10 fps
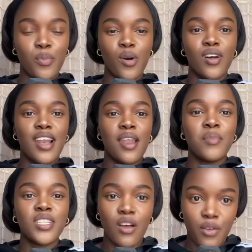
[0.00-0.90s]
But let me
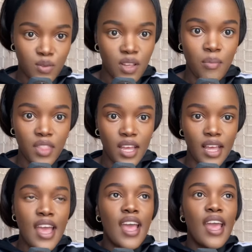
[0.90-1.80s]
tell you something,
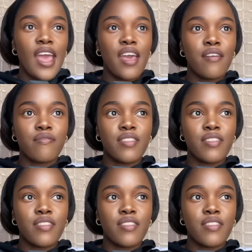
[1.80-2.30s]
if